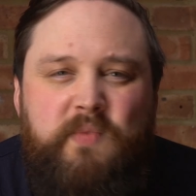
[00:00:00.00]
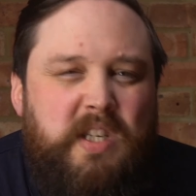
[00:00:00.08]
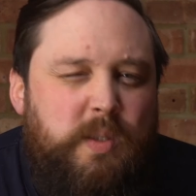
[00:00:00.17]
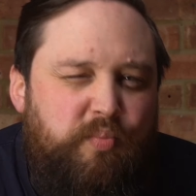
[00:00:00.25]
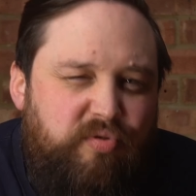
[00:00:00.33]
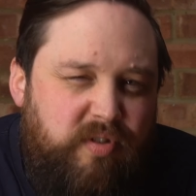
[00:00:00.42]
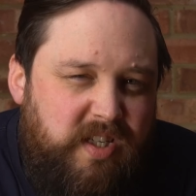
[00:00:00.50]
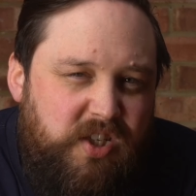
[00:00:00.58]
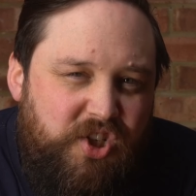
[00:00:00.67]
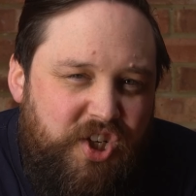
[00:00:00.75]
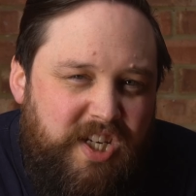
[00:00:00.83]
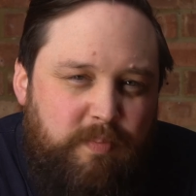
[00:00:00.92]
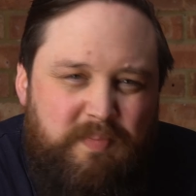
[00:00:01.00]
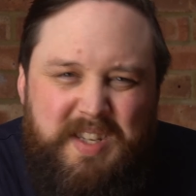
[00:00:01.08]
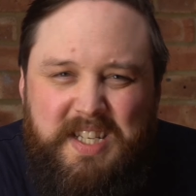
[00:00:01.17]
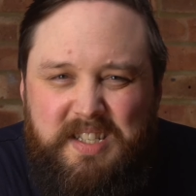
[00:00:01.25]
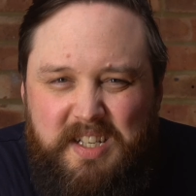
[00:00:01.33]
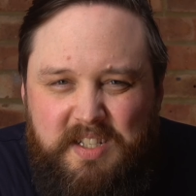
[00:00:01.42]
It's pretty cheap,
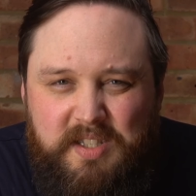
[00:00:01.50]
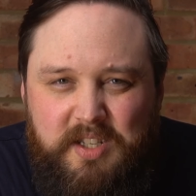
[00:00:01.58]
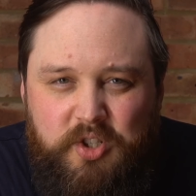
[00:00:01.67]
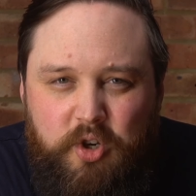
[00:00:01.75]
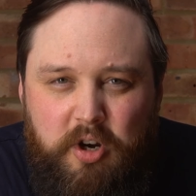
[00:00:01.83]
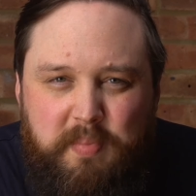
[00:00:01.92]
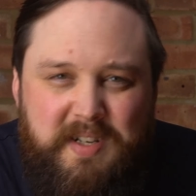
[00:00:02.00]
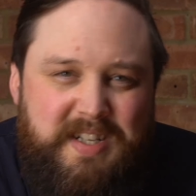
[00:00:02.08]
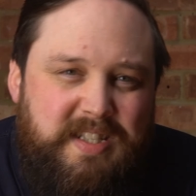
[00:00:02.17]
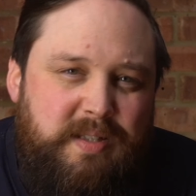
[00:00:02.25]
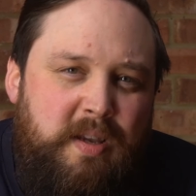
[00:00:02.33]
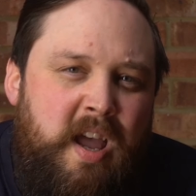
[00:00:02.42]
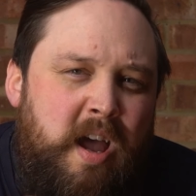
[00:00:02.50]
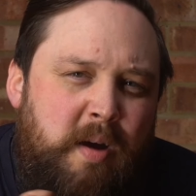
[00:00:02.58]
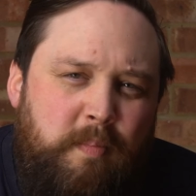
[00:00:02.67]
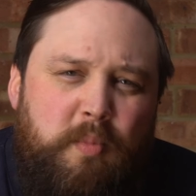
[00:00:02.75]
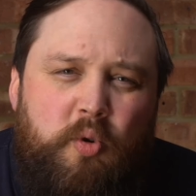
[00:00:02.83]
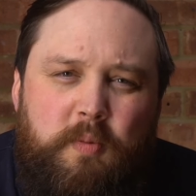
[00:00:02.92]
it does the job and it's
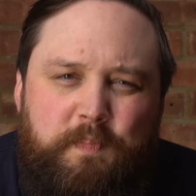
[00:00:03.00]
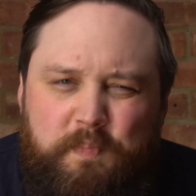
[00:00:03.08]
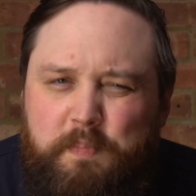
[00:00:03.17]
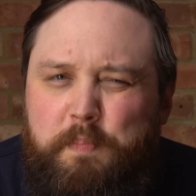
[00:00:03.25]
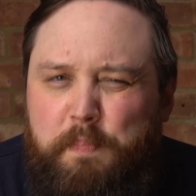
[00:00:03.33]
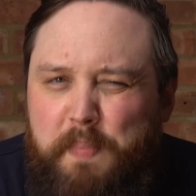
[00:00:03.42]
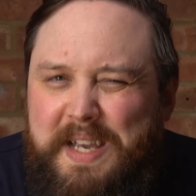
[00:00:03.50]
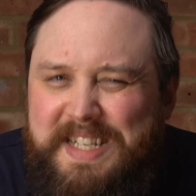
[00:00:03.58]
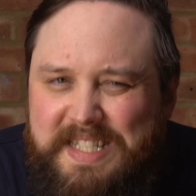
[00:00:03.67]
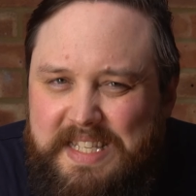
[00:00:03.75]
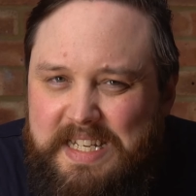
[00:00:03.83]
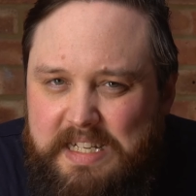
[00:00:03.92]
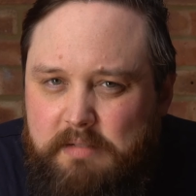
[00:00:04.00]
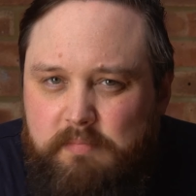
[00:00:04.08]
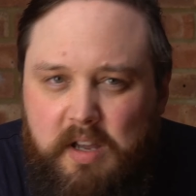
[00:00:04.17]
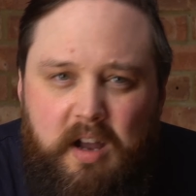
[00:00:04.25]
more basic,